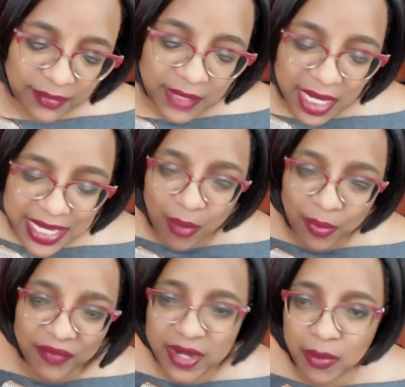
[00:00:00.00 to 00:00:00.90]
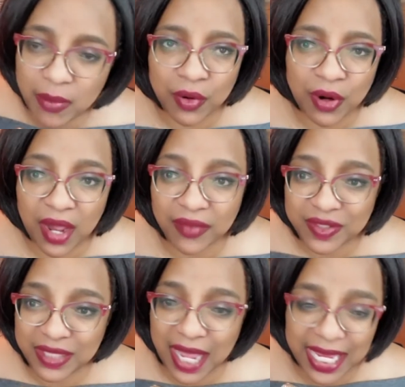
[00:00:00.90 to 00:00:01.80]
Now we have a number of
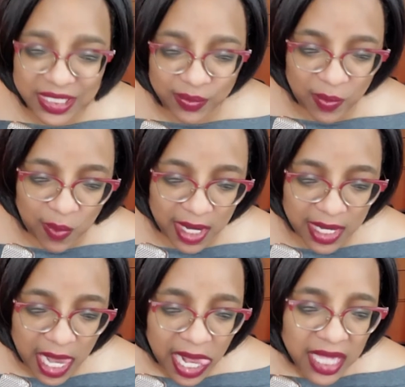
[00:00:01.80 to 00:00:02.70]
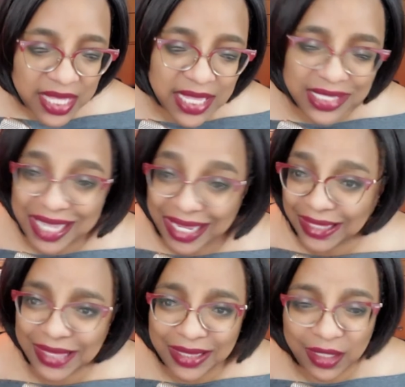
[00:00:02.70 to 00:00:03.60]
clients we want. Then the second
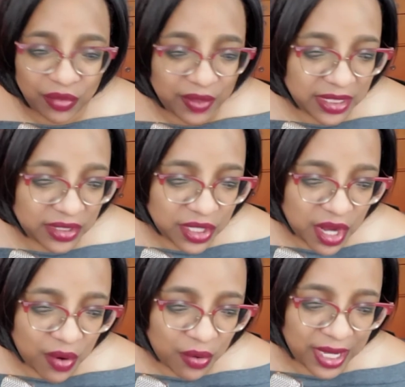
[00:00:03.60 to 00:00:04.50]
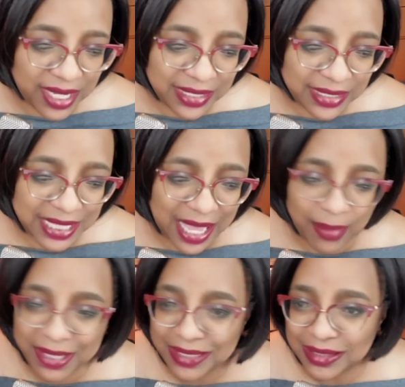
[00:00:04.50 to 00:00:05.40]
thing that you need to know is how
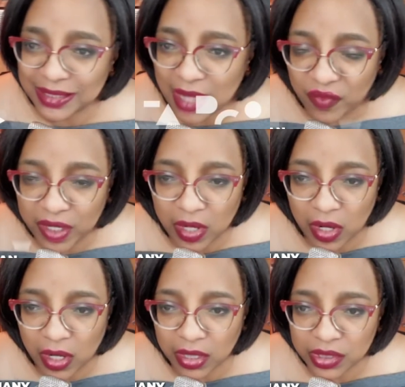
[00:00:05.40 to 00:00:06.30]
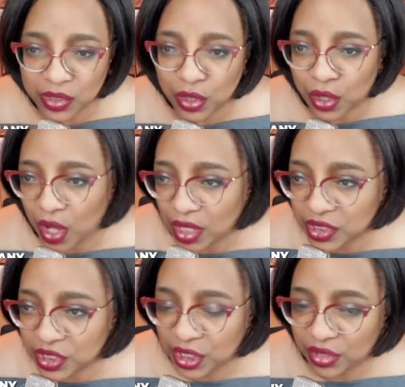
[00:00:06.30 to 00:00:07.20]
many discovery calls or
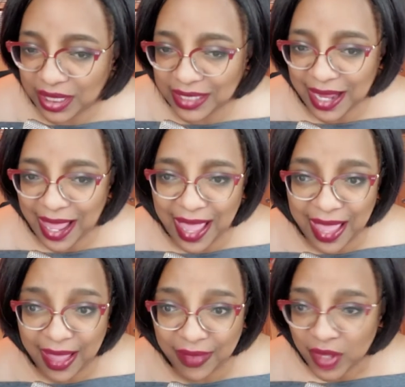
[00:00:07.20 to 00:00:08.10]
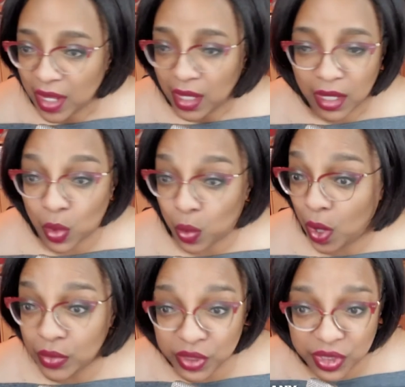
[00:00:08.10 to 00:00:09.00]
calls do you need to have
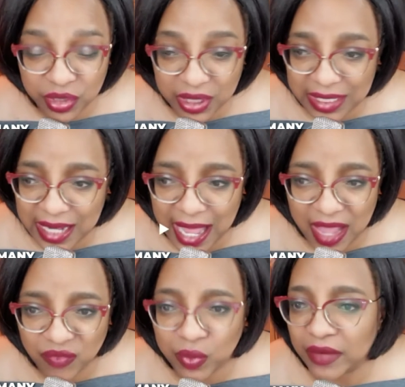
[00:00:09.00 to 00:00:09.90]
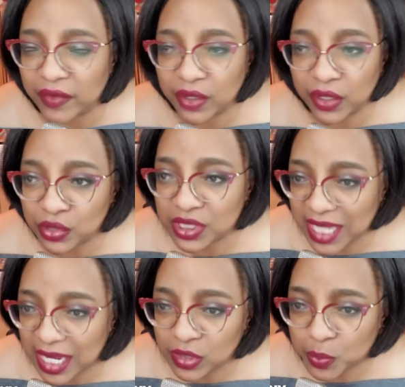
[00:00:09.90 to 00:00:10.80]
quotes do you need to have? Whatever your
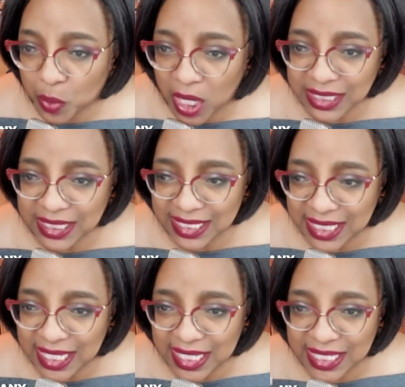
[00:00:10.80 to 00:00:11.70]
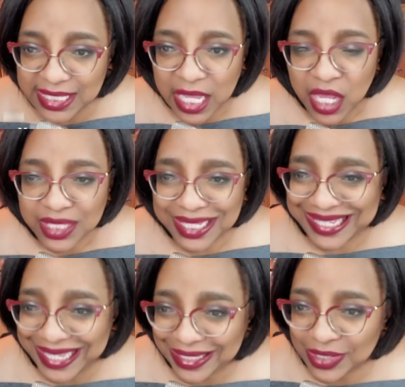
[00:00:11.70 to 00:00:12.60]
sales process is to
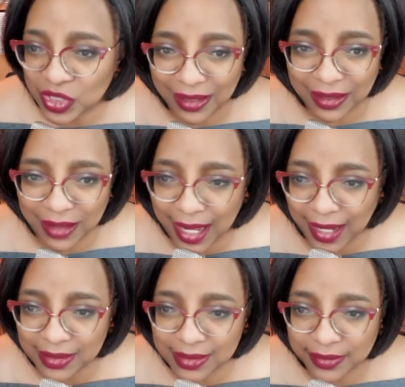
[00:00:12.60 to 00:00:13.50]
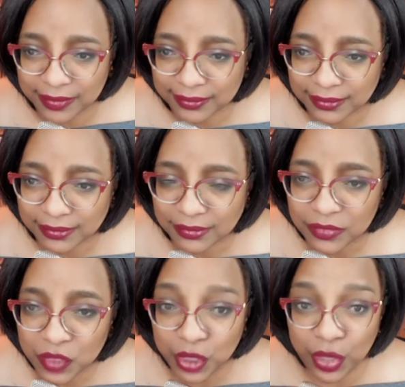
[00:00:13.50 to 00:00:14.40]
get to clients.
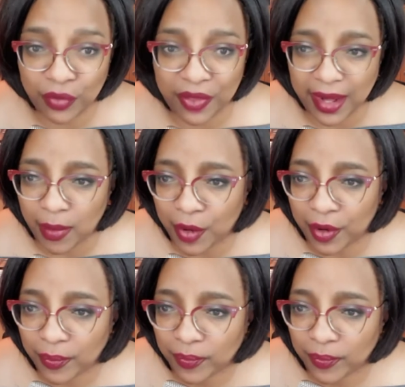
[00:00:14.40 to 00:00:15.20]
Do you know that number?